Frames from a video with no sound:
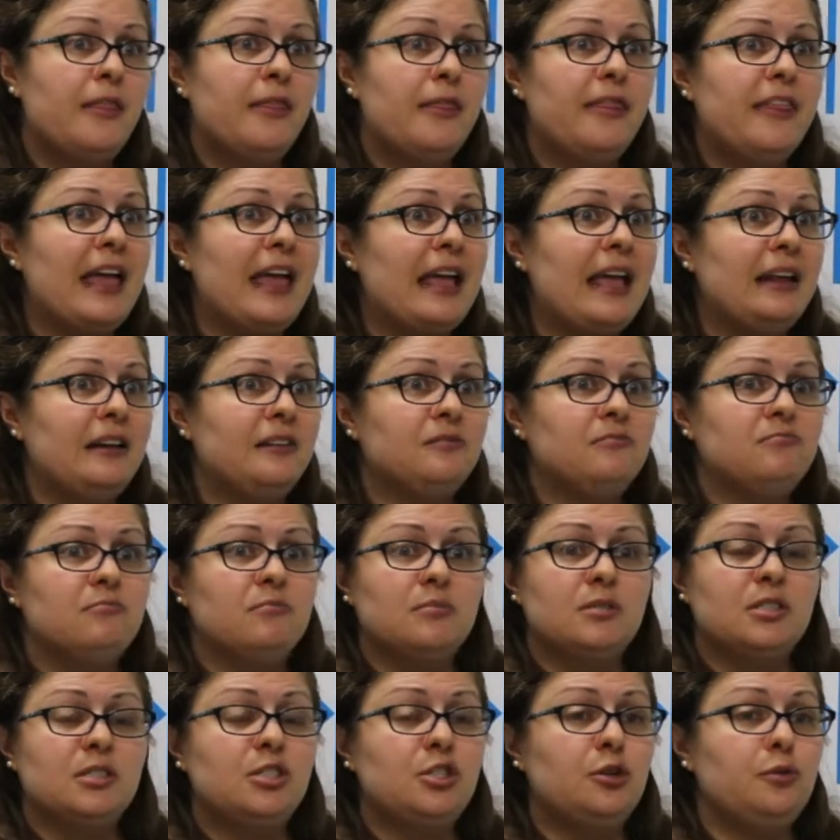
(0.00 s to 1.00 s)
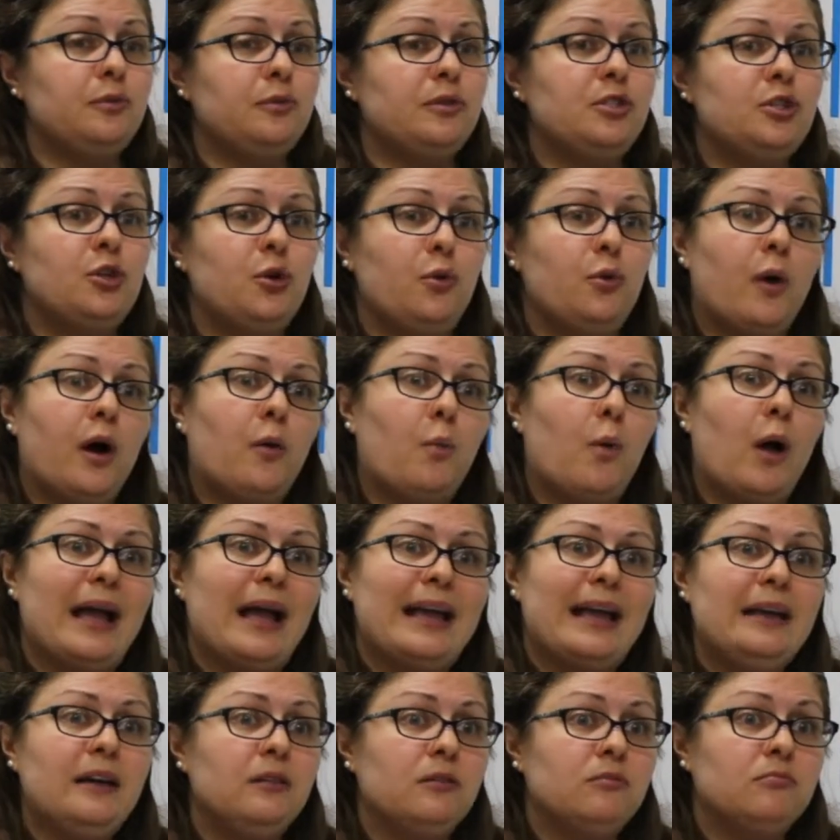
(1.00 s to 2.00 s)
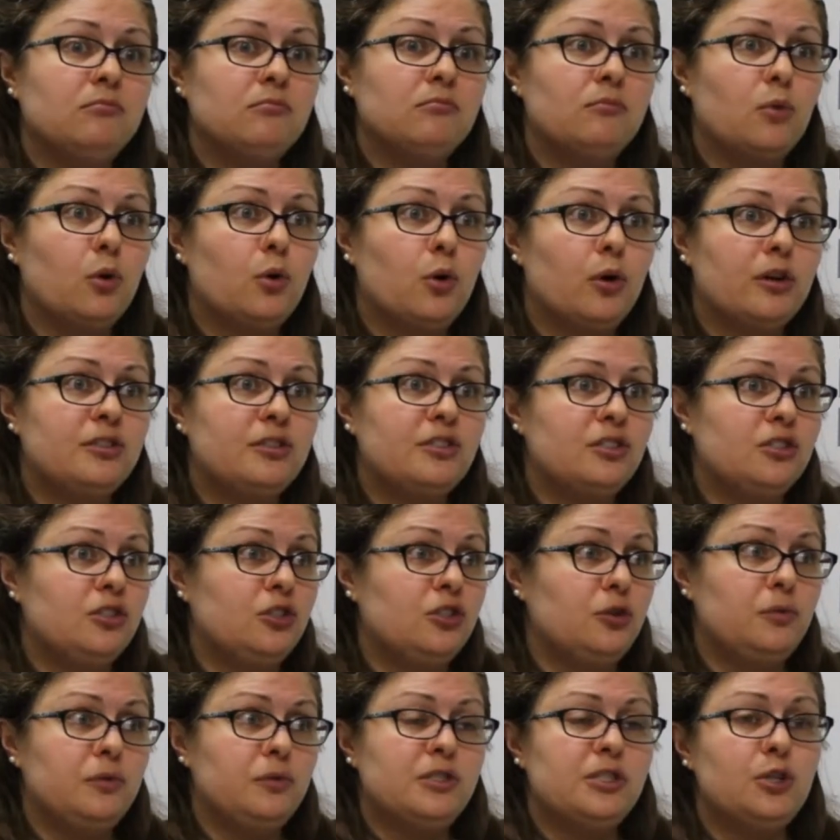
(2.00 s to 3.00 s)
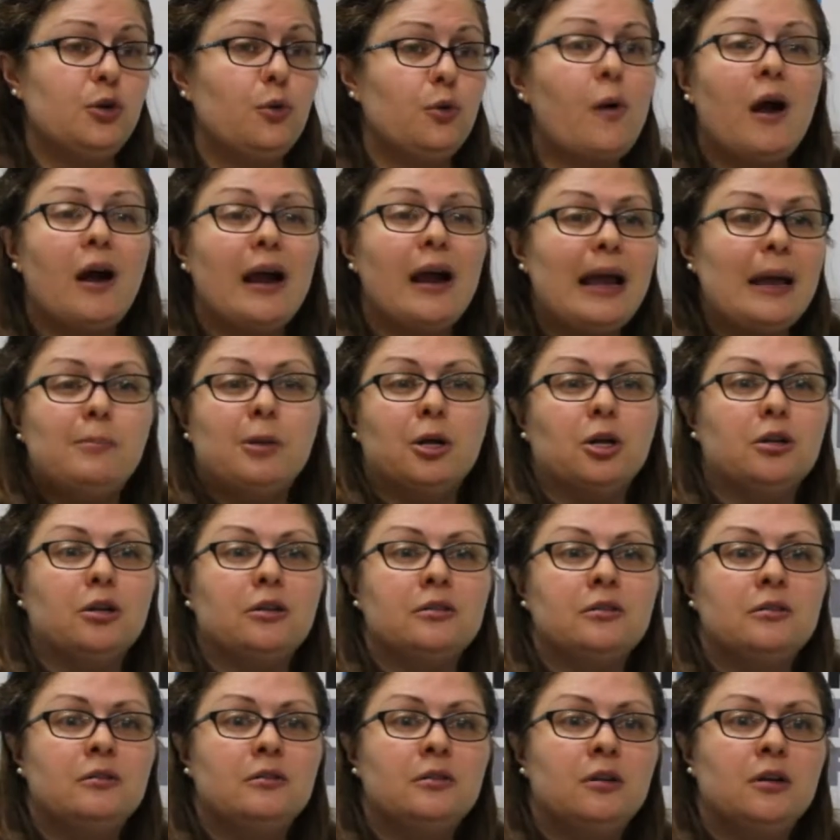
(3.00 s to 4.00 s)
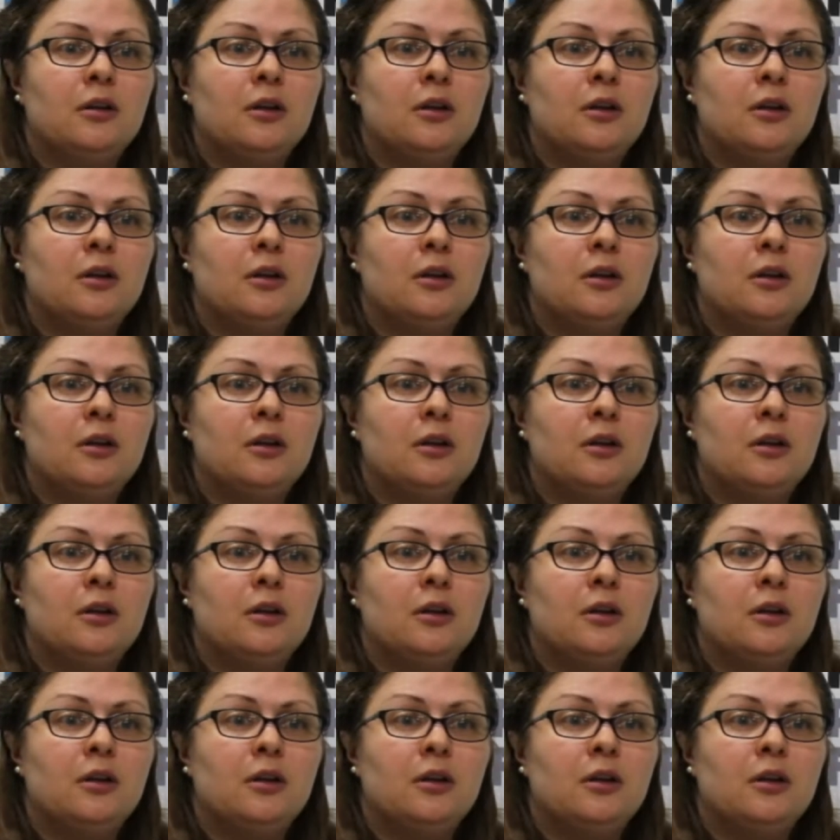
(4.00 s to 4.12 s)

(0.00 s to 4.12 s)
than students who are white or students who are abled.